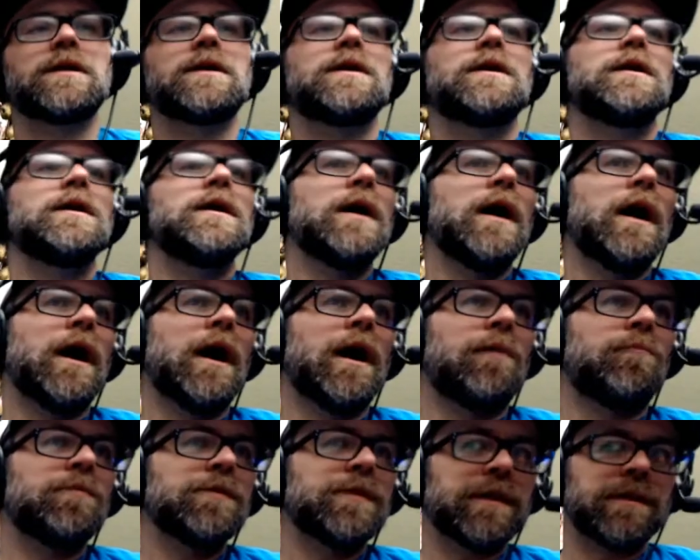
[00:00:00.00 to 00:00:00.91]

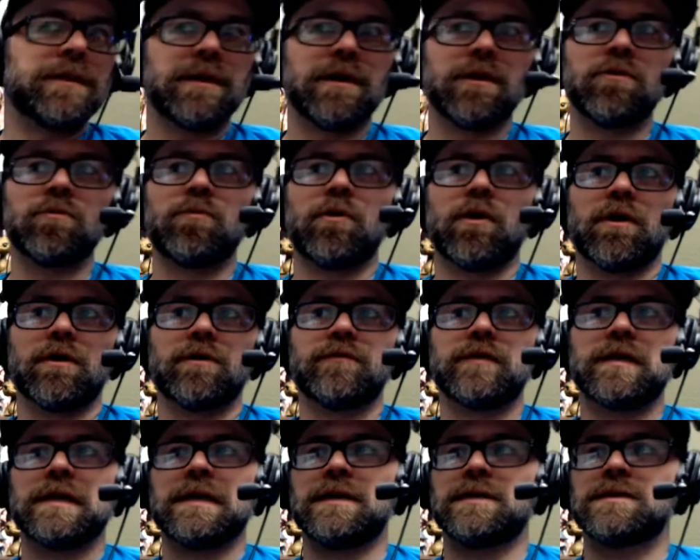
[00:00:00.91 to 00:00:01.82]
But then the other part of it
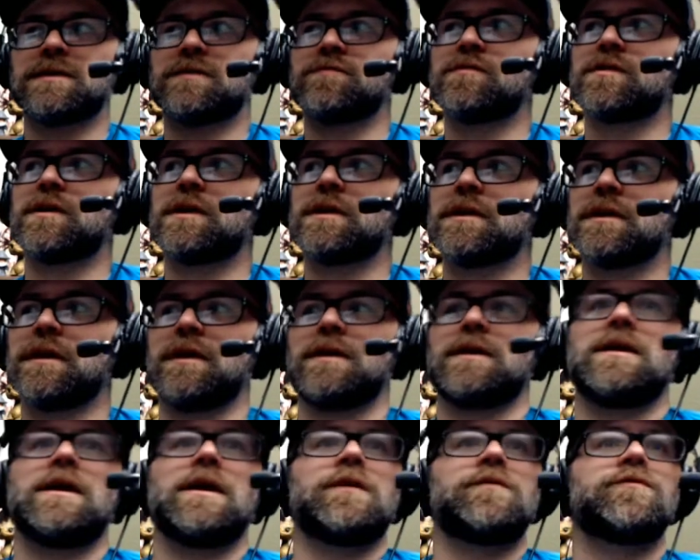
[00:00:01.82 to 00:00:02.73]
is I've done it
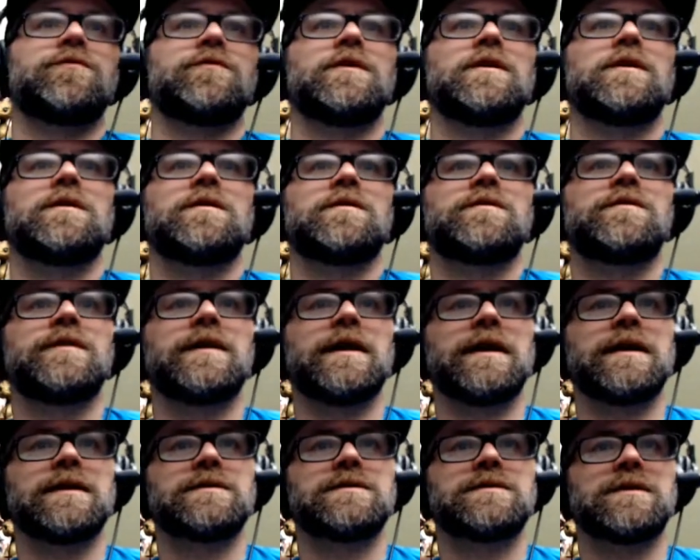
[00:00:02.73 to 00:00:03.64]
enough
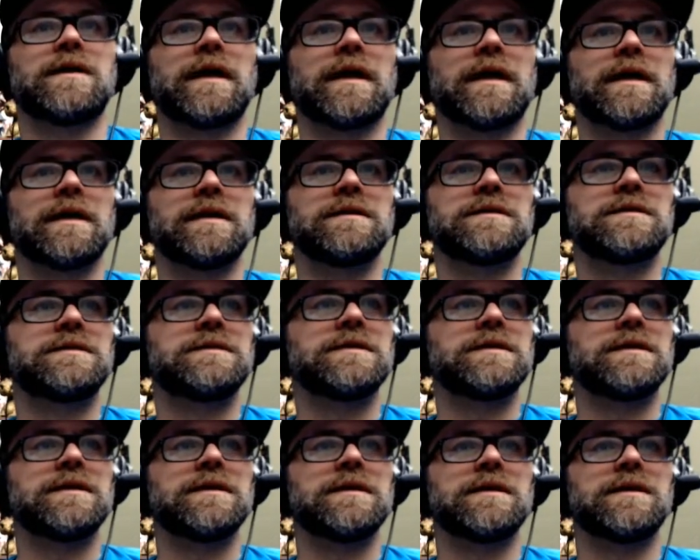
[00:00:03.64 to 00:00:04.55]
that I can
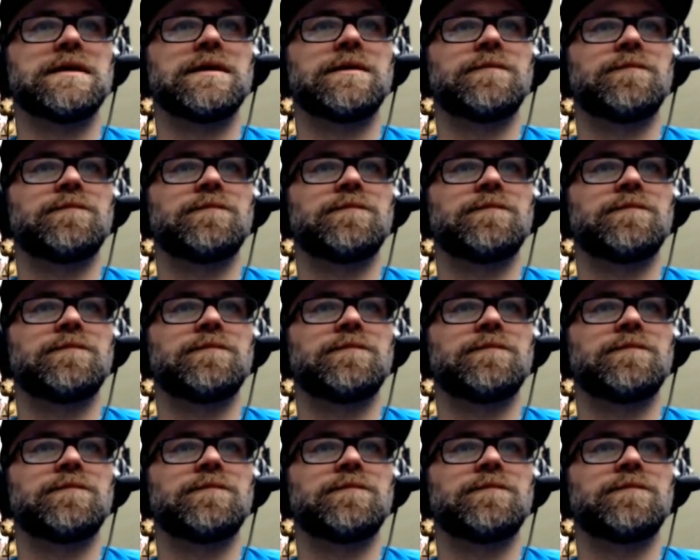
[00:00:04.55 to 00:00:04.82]
see,